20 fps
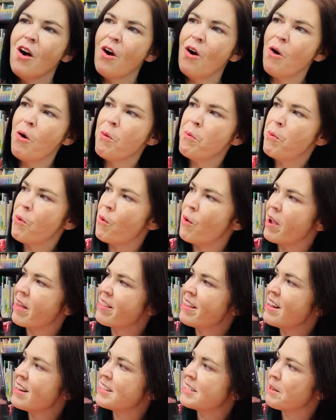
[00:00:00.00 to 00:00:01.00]
Oh boy,
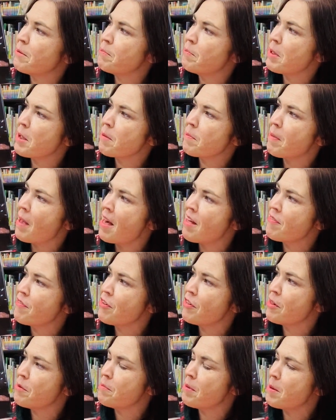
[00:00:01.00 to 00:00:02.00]
that is a big bath
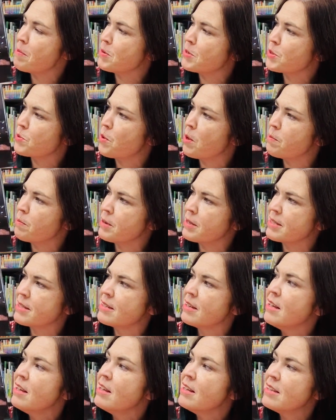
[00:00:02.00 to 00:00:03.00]
full of bubbles,
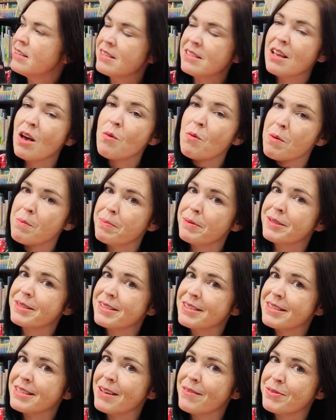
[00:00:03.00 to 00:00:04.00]
Wumpus. Tell Wumpus
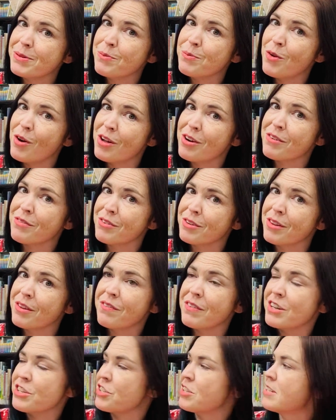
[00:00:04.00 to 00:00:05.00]
to save some water for the
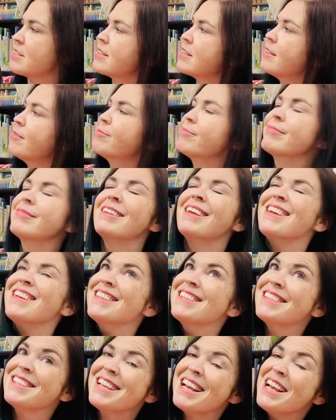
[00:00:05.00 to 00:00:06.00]
fishes.
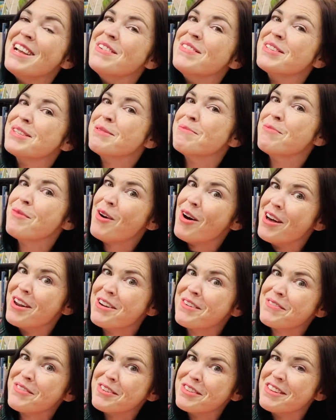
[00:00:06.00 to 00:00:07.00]
Save some
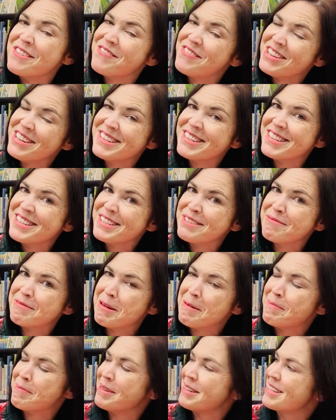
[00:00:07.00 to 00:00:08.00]
water for the fishes,
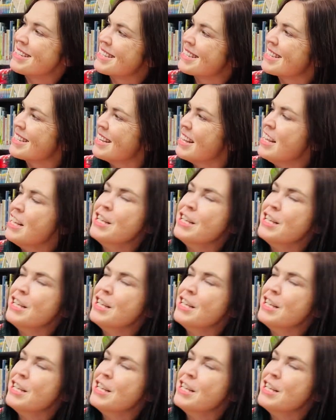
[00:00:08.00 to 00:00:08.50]
Wumpus.